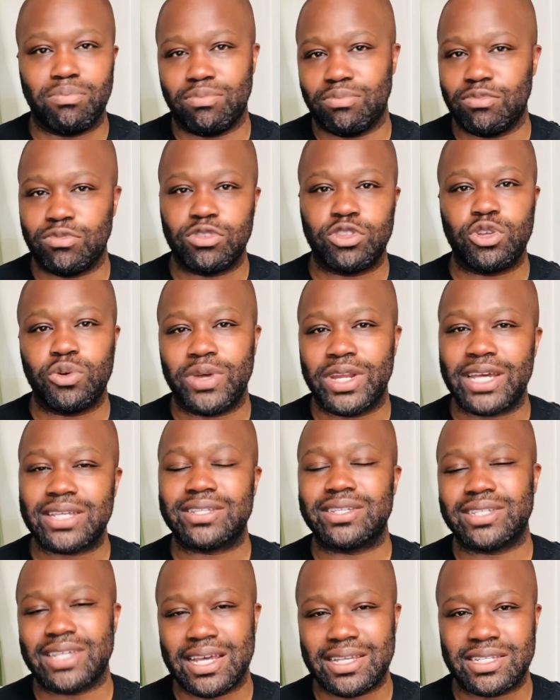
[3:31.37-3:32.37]
doing
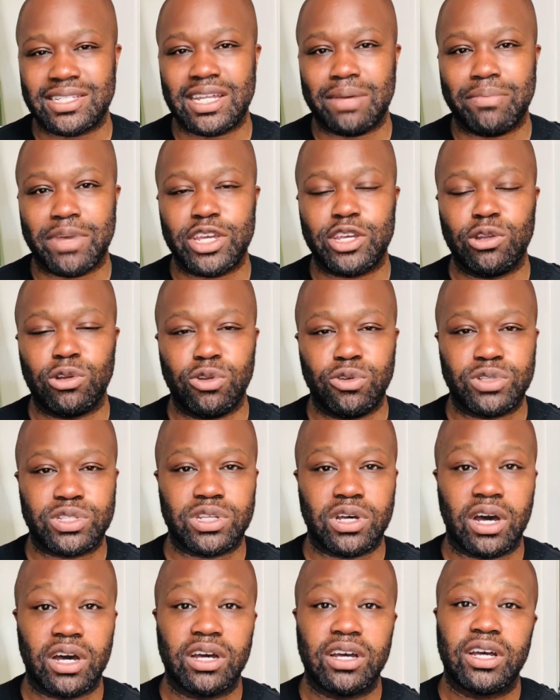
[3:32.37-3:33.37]
exercises that make you
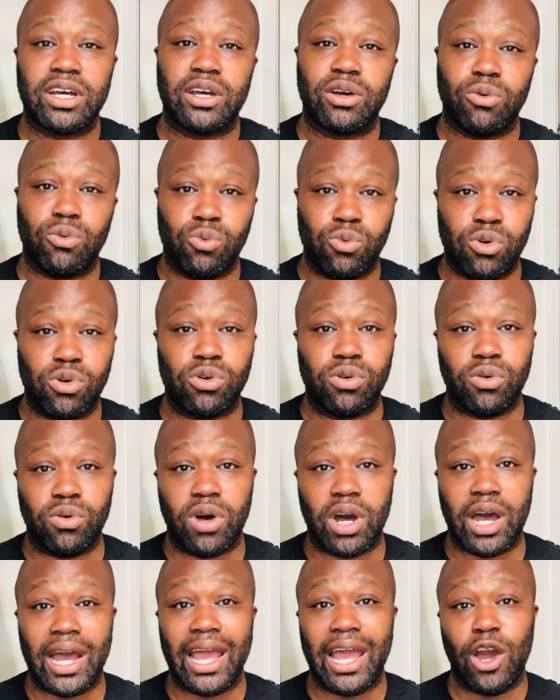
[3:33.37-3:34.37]
looser will
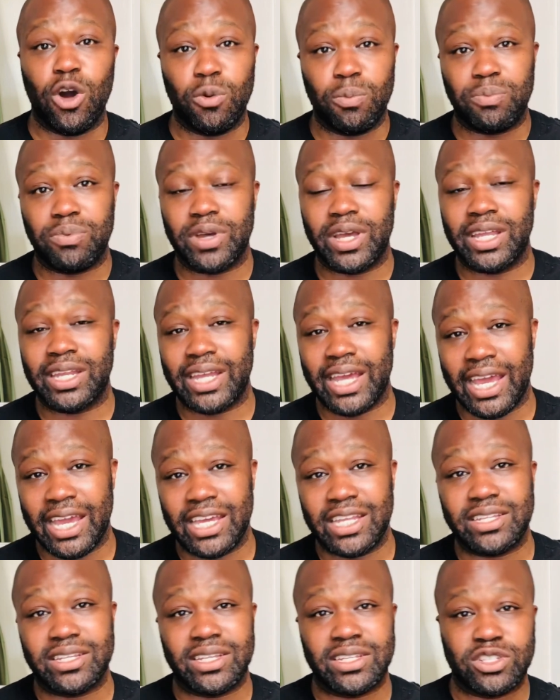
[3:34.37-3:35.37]
help and
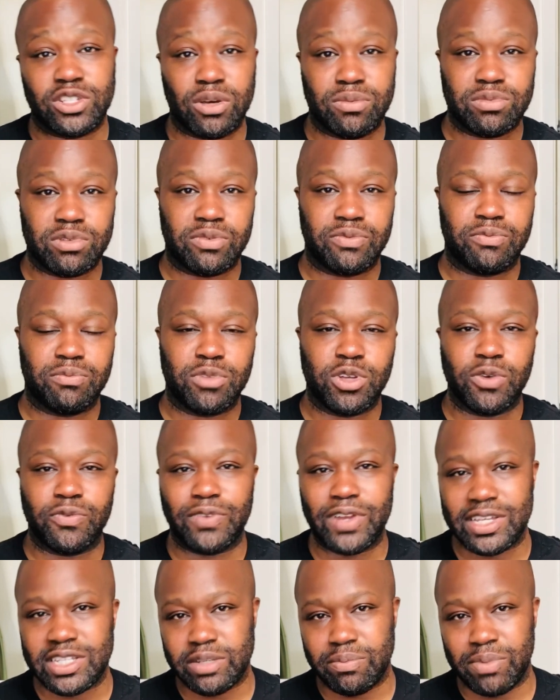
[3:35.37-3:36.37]
aid in terms of your
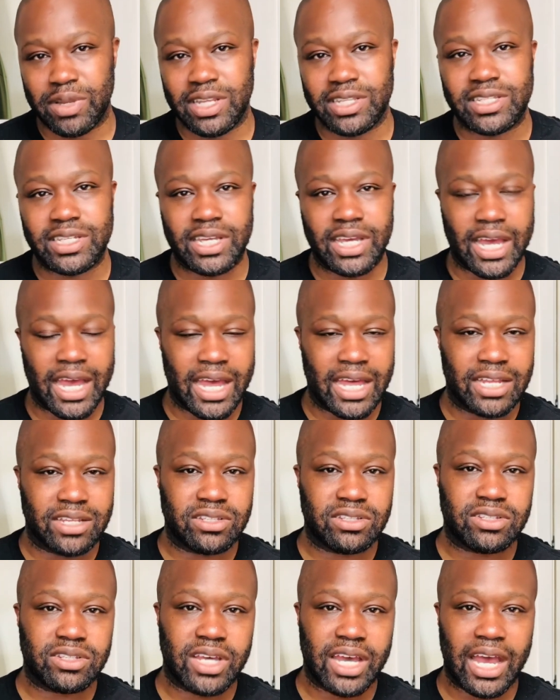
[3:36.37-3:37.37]
flexibility
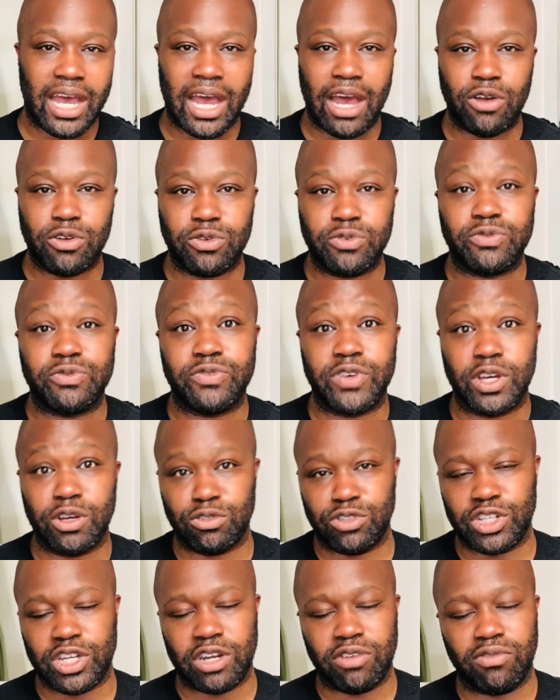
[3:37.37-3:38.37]
and how you feel
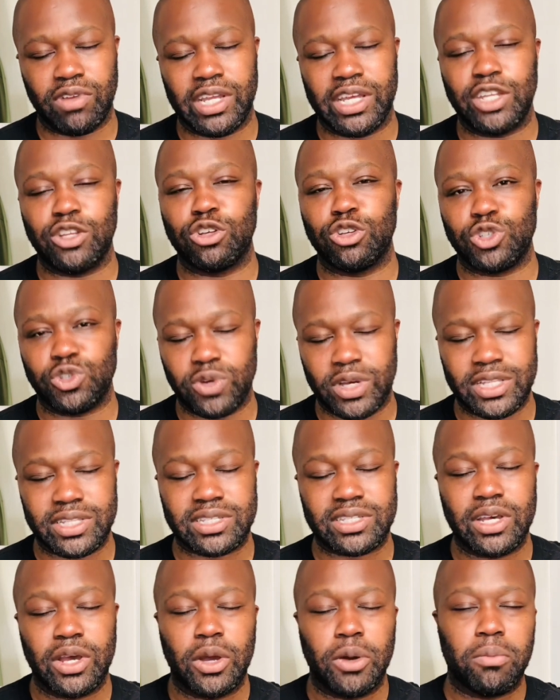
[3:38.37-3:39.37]
generally in your joints.
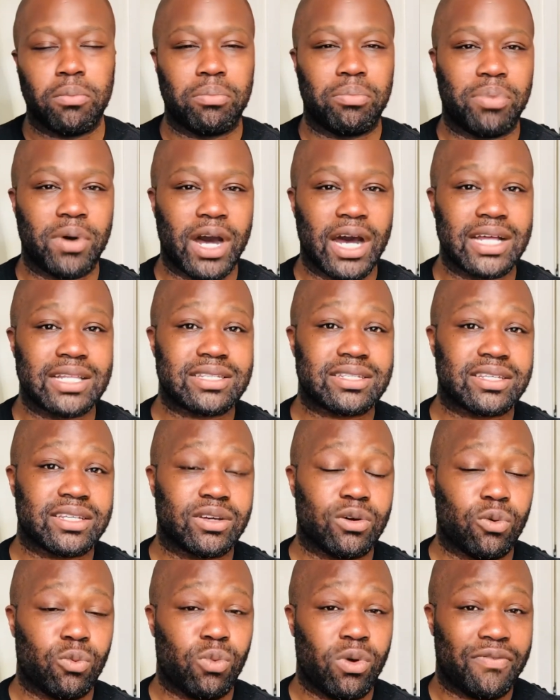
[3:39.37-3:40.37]
But
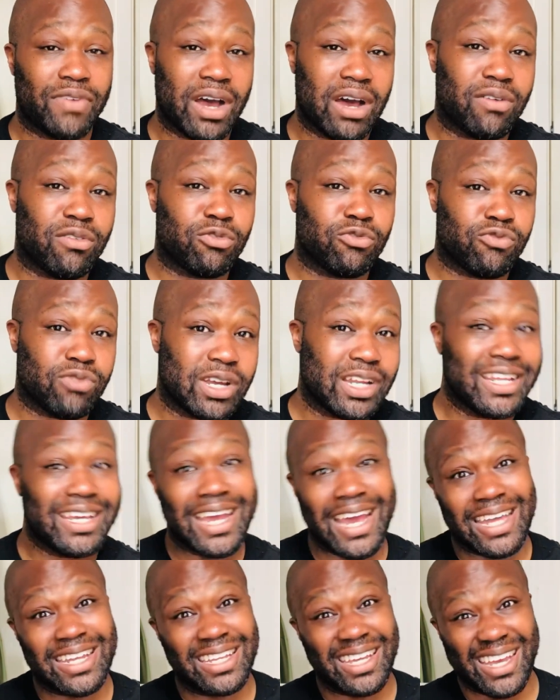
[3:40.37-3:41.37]
without really
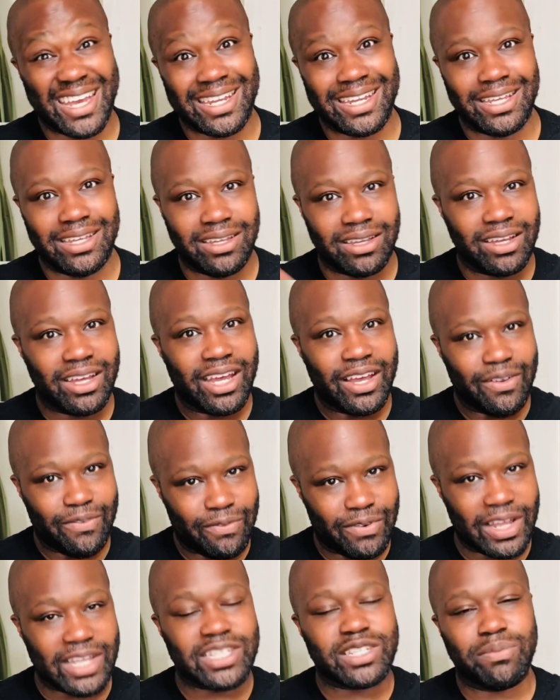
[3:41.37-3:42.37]
adding any
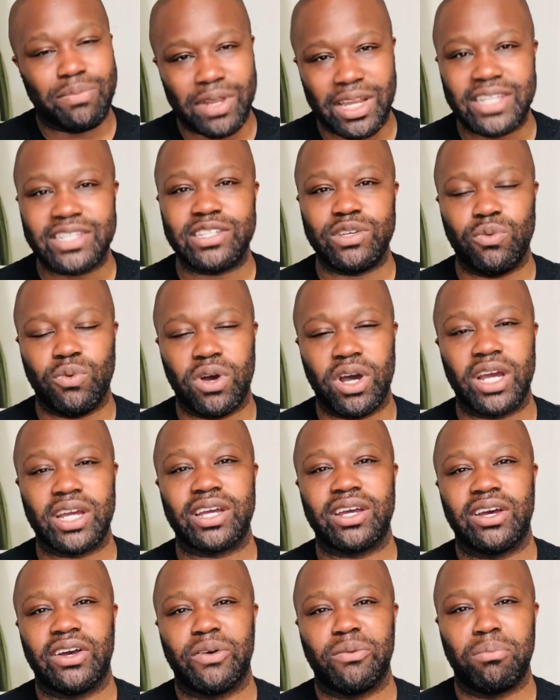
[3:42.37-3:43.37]
flexibility work,
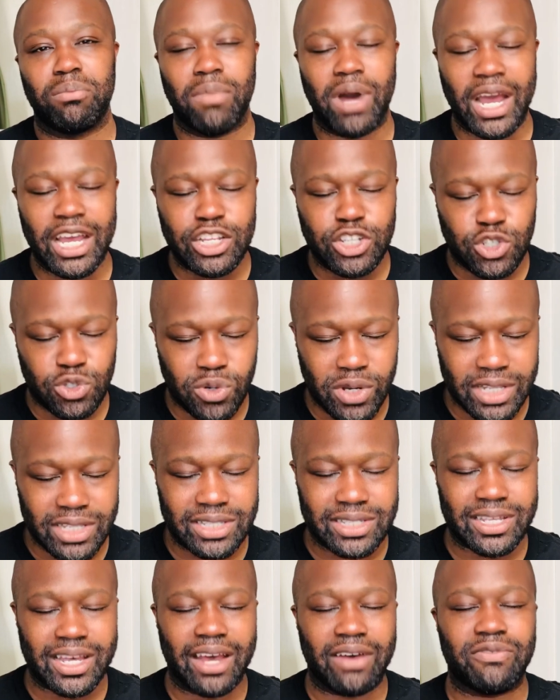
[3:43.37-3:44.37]
my joints
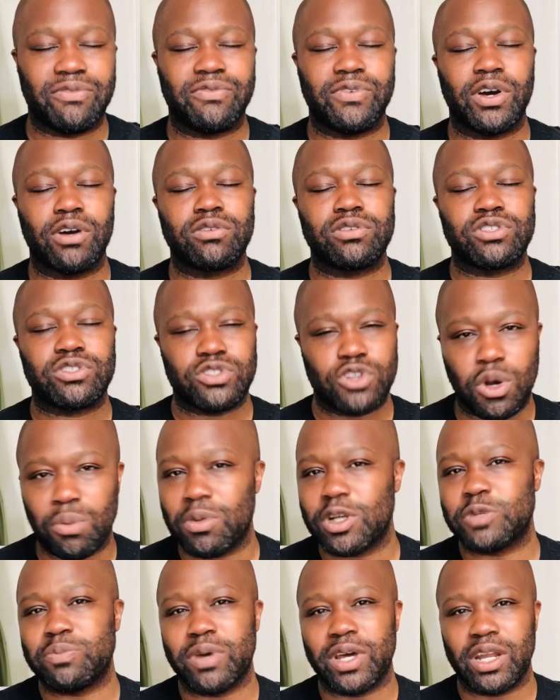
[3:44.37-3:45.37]
have felt so
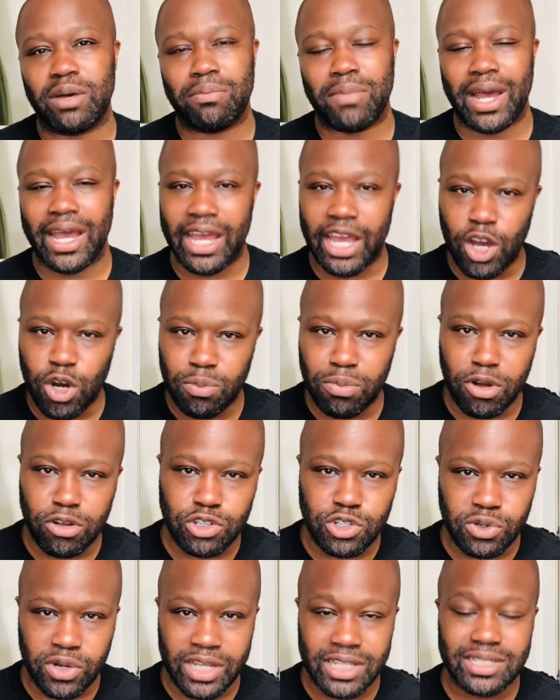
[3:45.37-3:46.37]
much better. My elbow
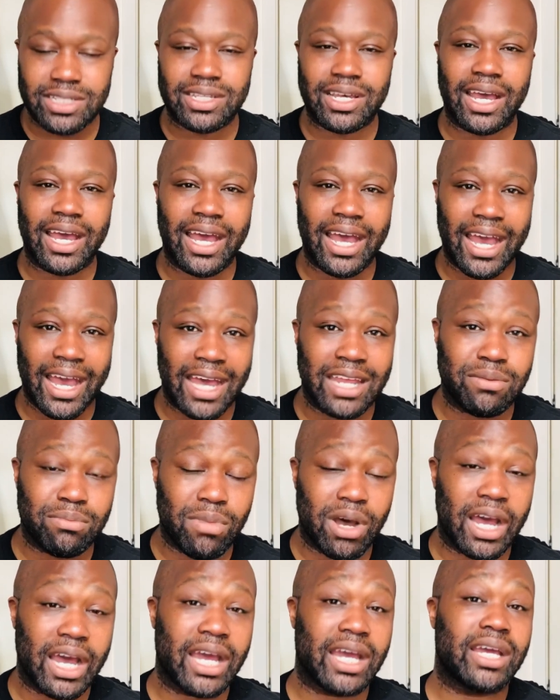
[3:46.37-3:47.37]
joints and
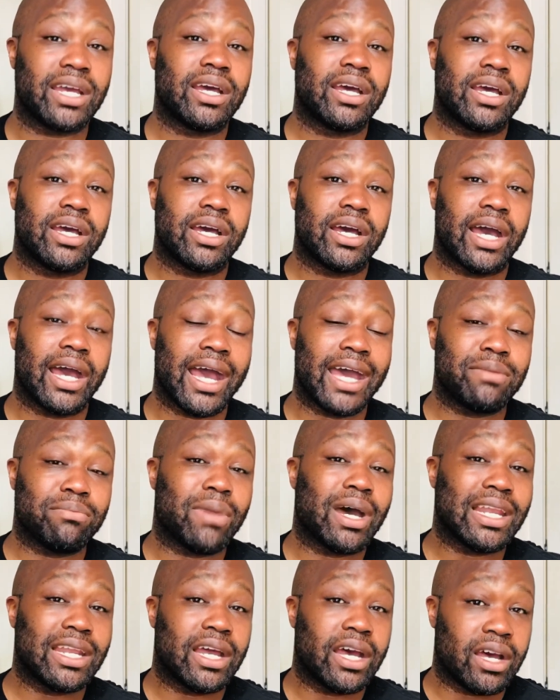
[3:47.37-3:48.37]
my
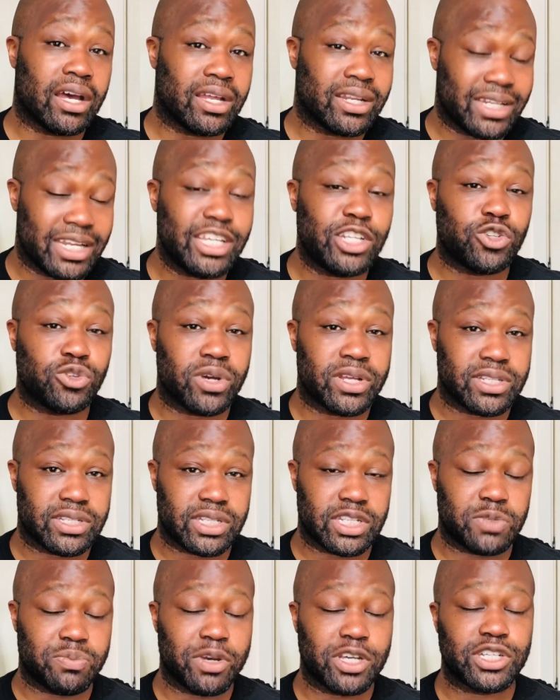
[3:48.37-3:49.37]
knee joints
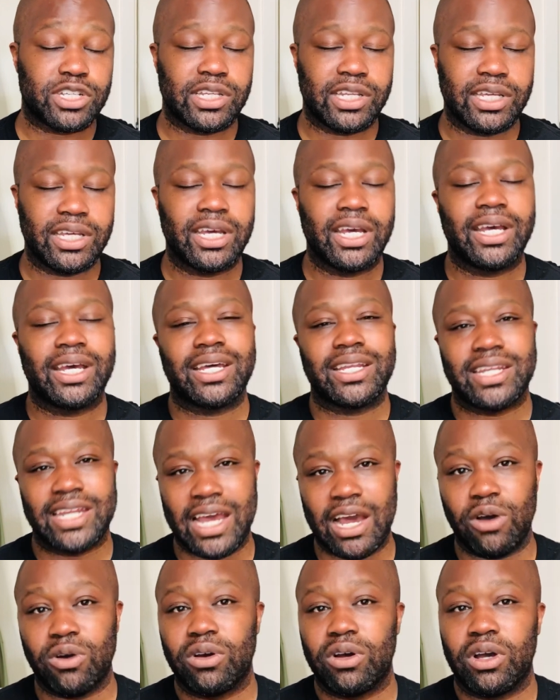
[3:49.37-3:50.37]
especially.
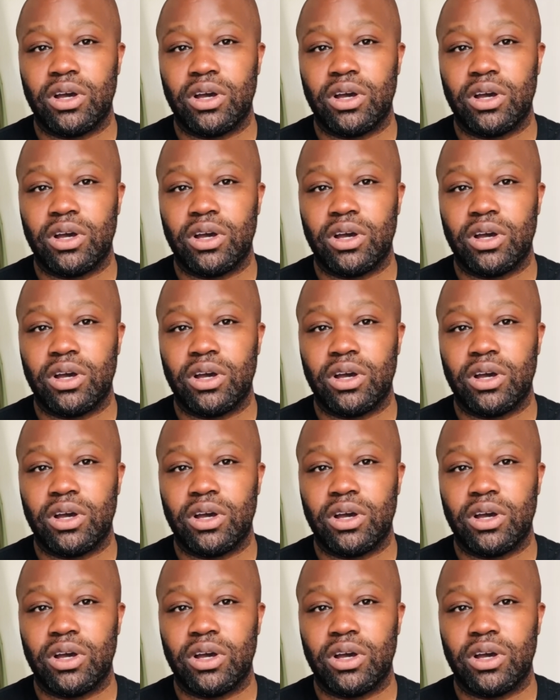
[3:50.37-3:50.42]
Now,